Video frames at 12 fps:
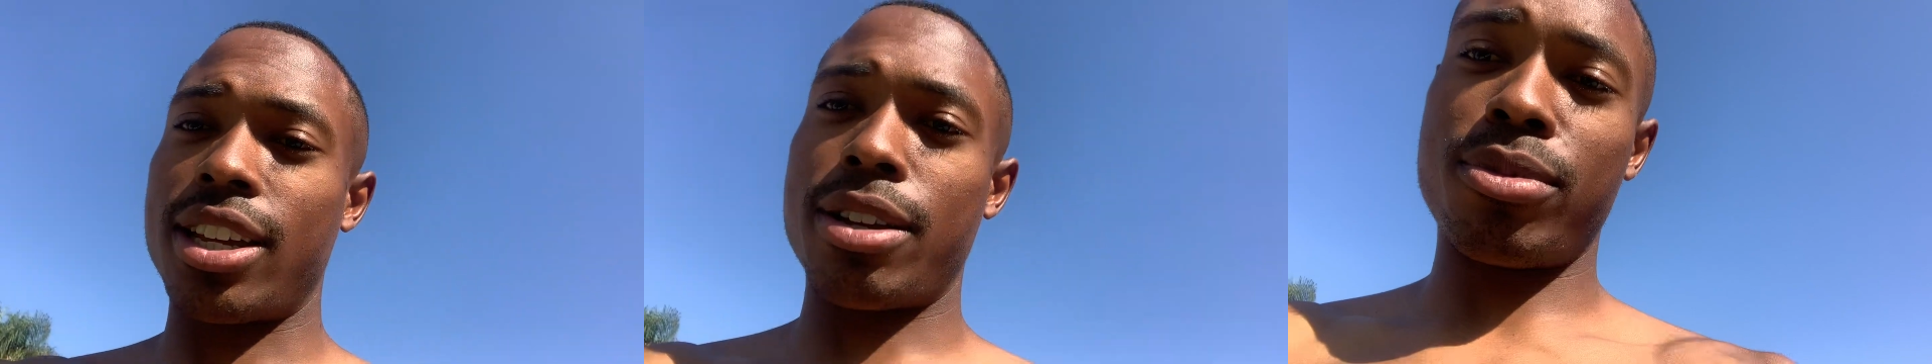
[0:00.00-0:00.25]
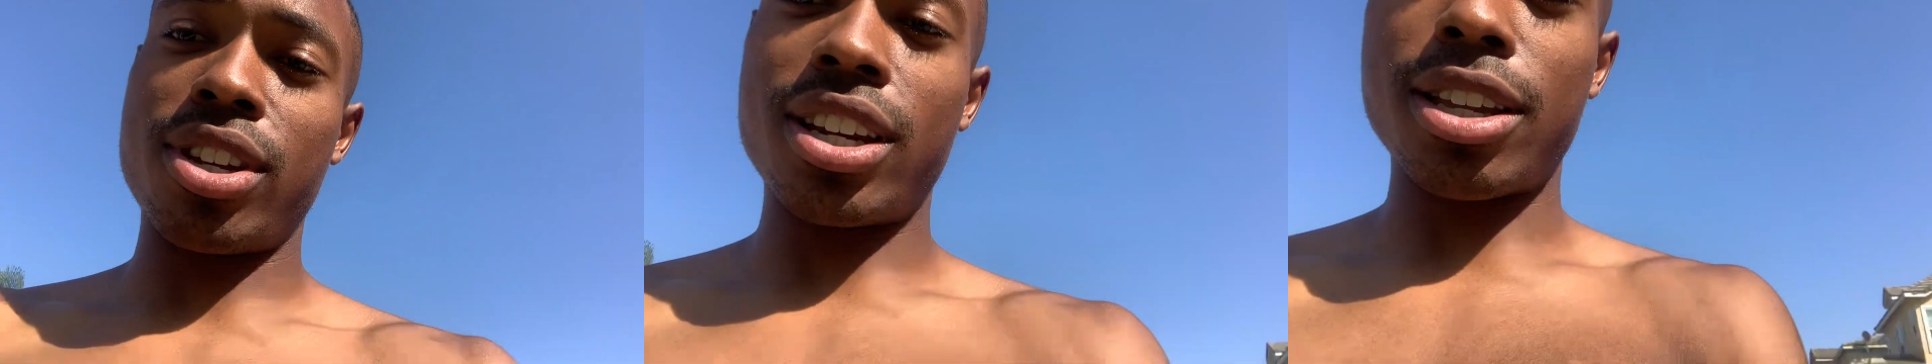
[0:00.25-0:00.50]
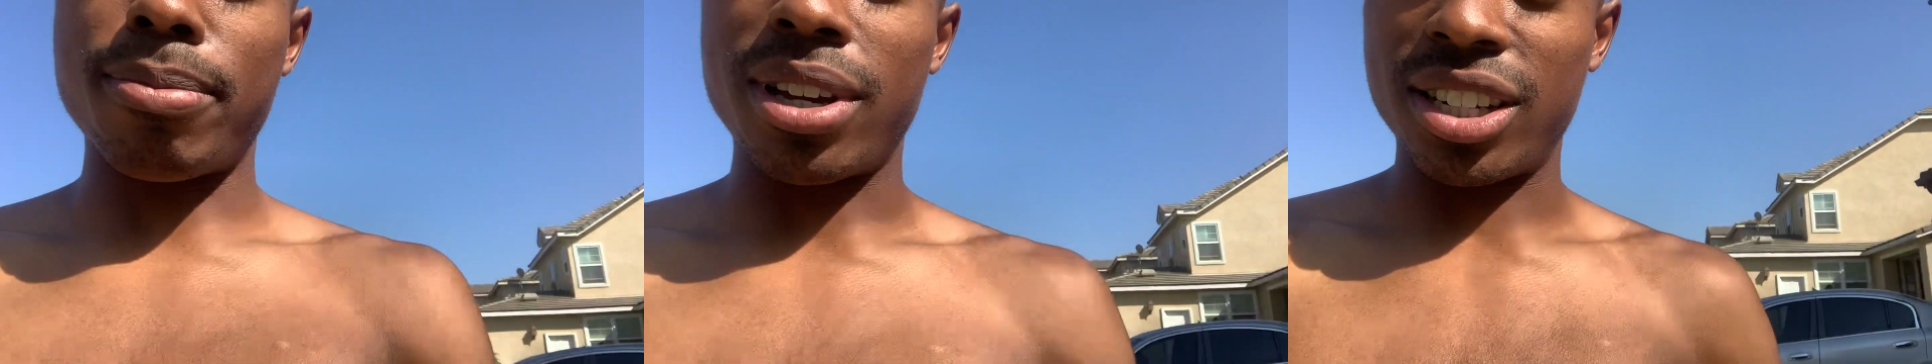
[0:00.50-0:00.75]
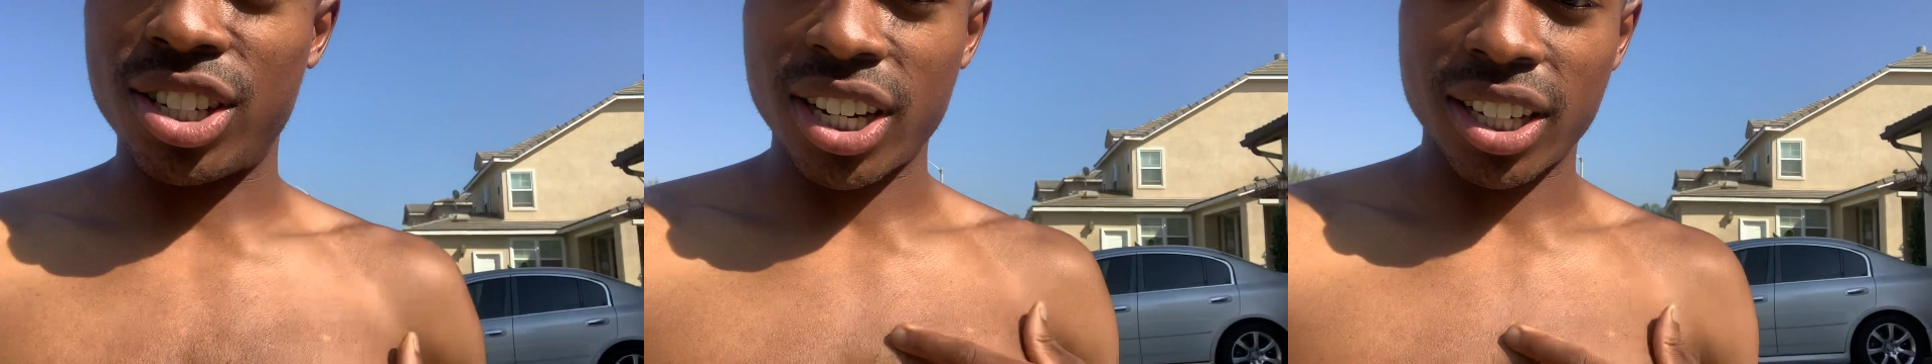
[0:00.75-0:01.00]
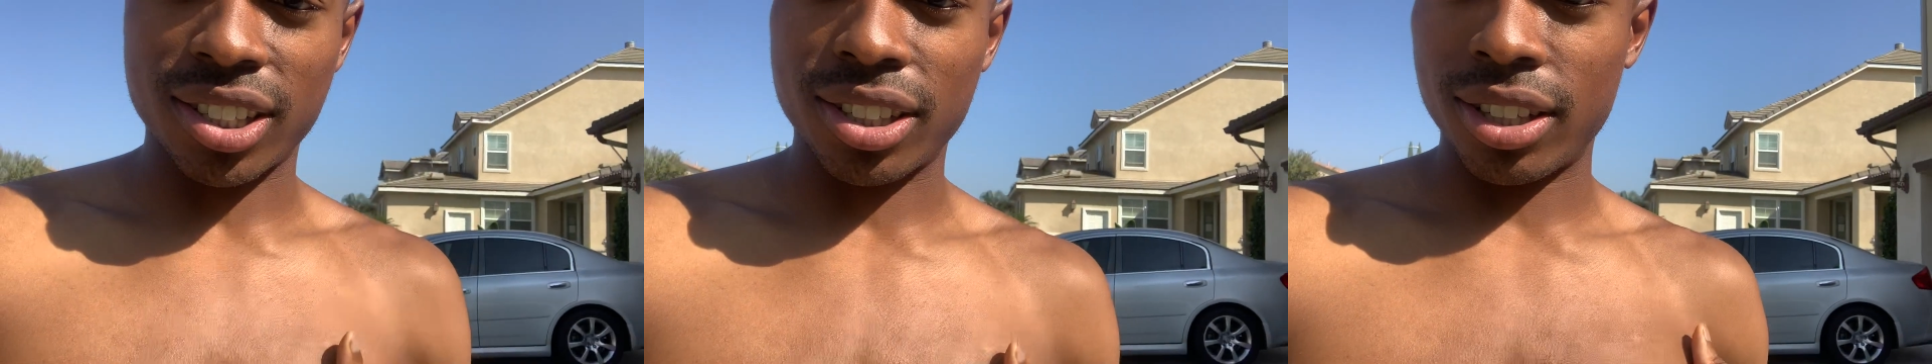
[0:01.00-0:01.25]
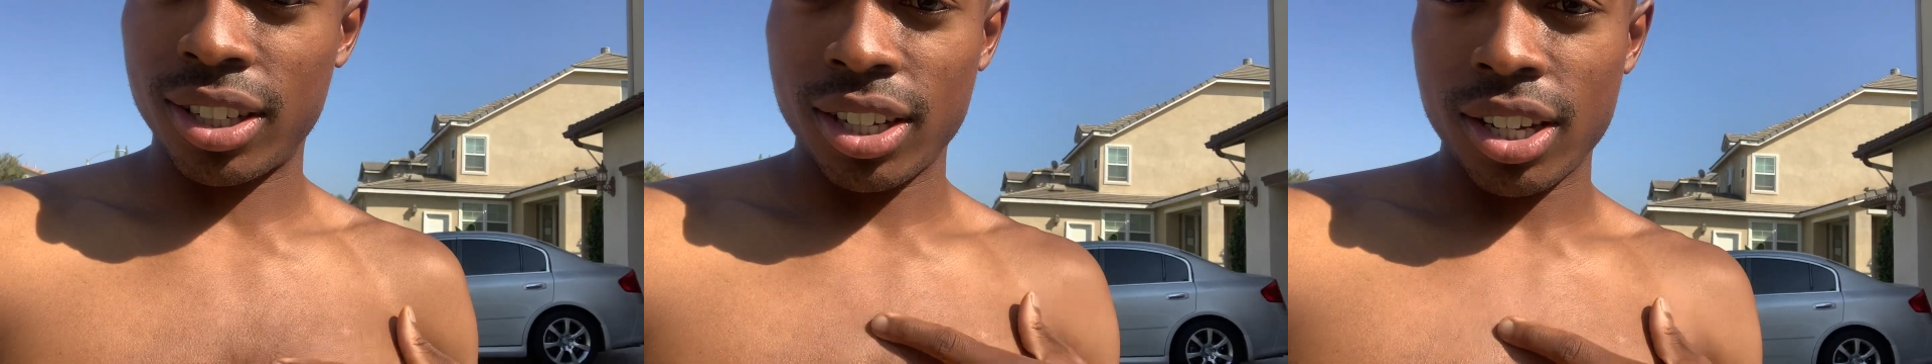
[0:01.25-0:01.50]
I'm trying to get my
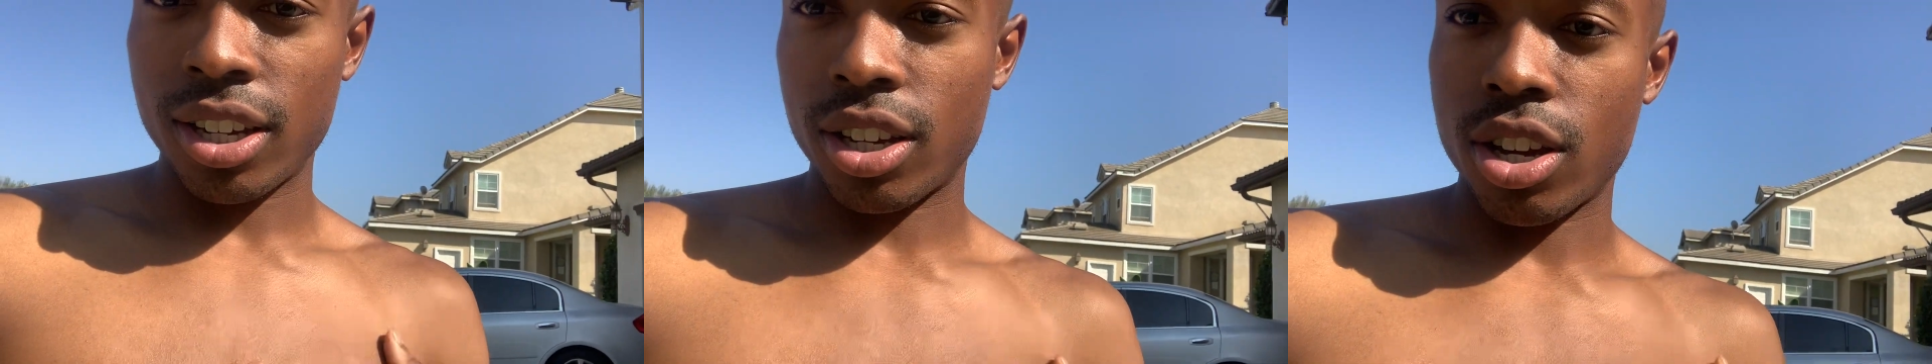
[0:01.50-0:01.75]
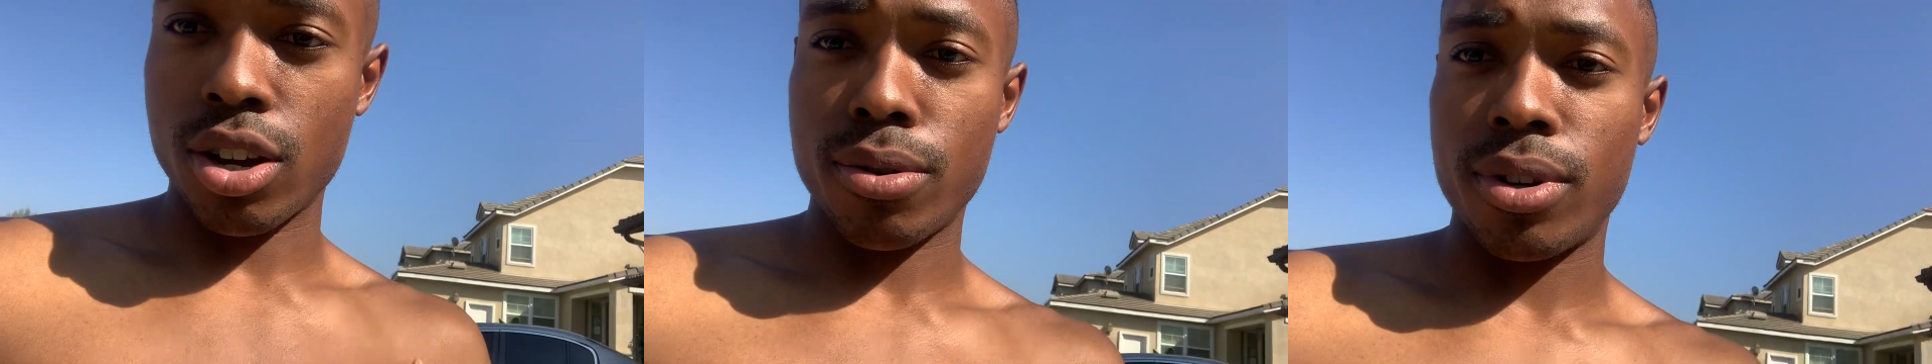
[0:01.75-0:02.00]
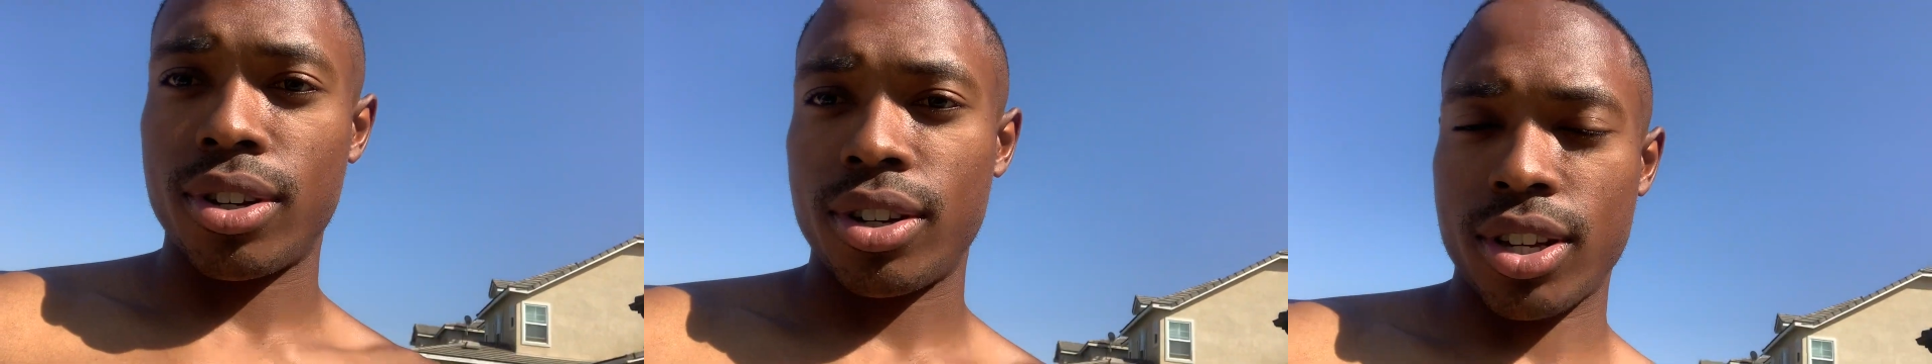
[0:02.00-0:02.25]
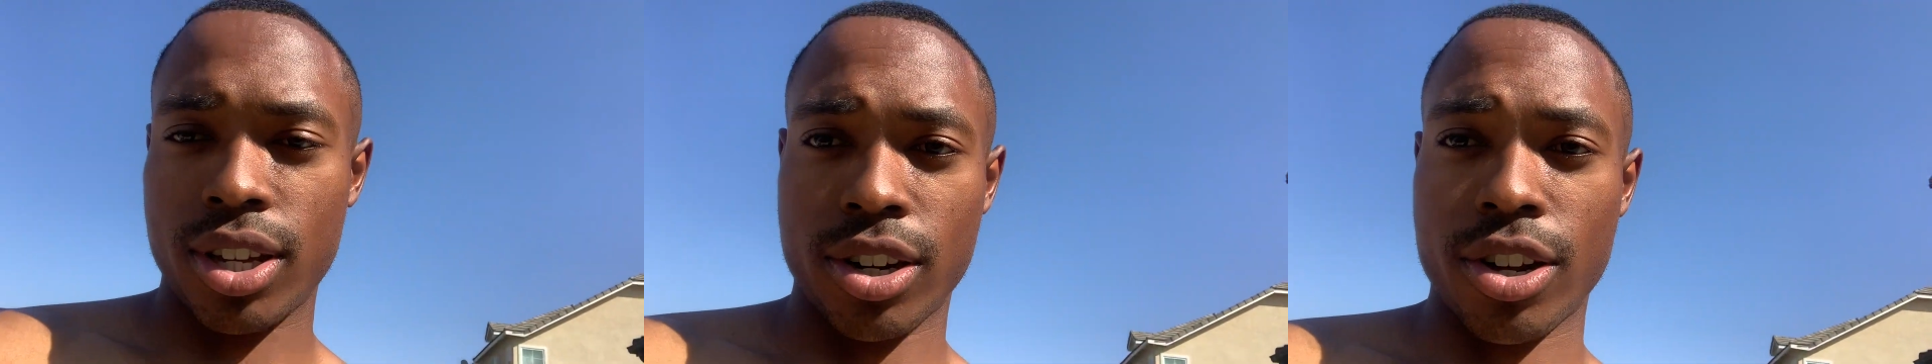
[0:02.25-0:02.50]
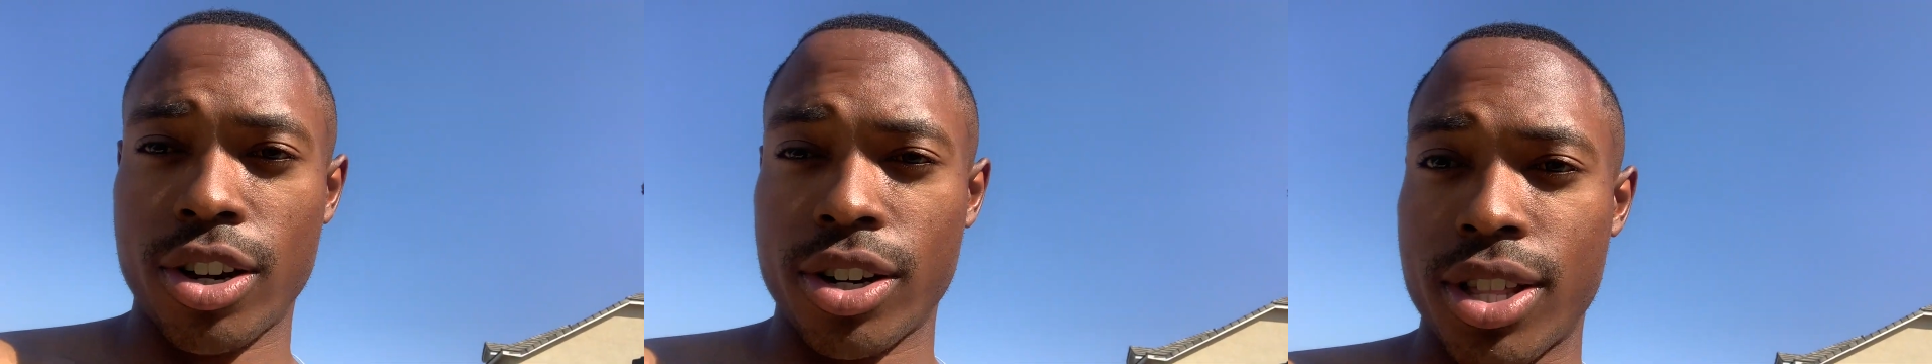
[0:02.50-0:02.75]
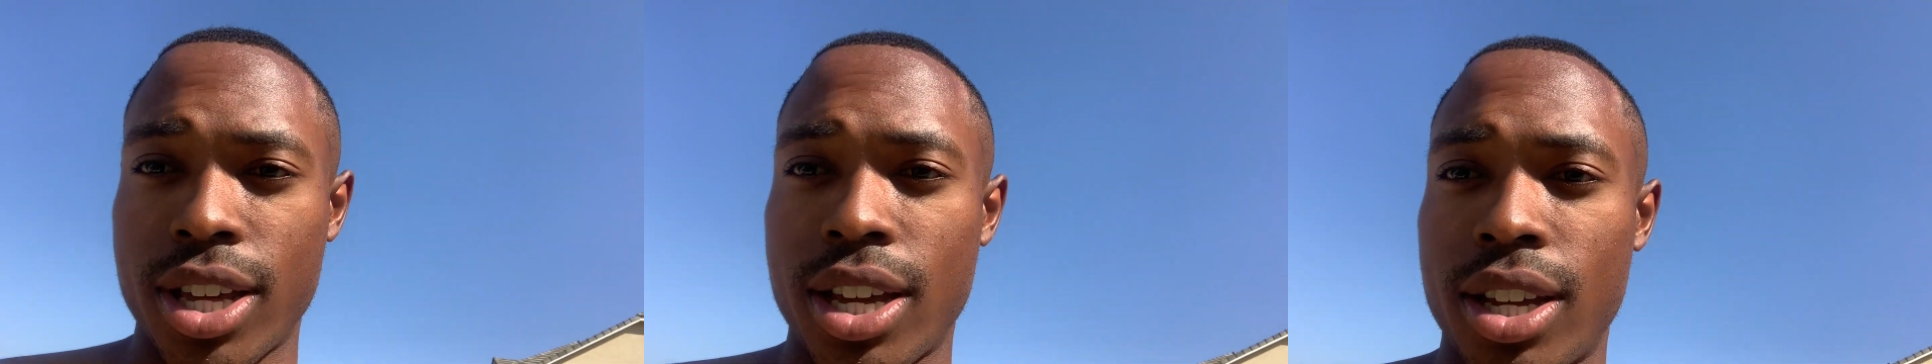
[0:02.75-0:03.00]
chest going and all
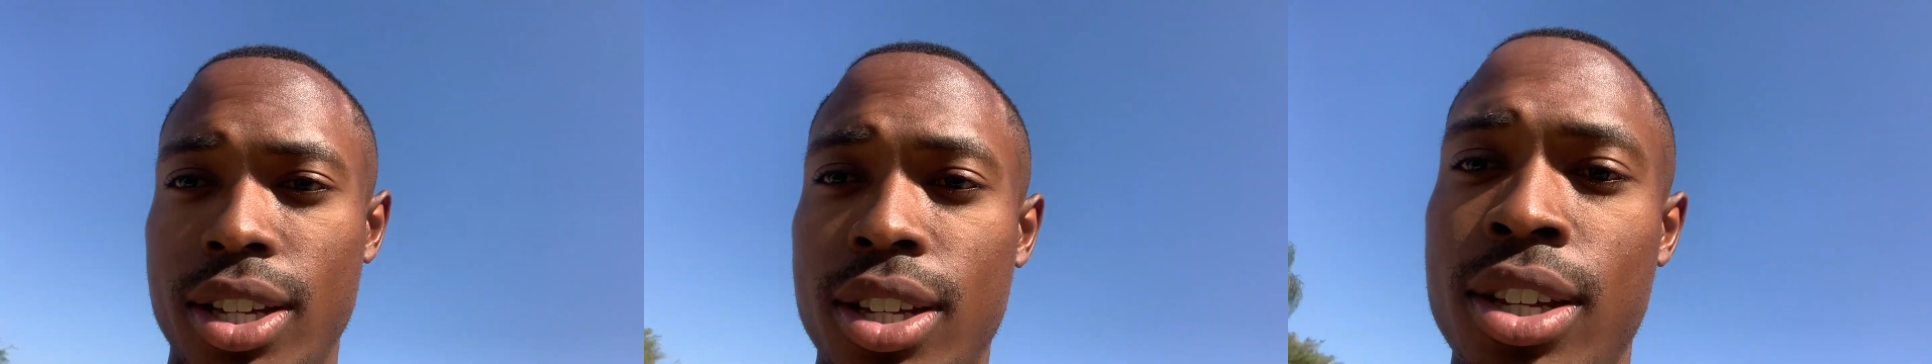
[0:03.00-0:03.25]
of that.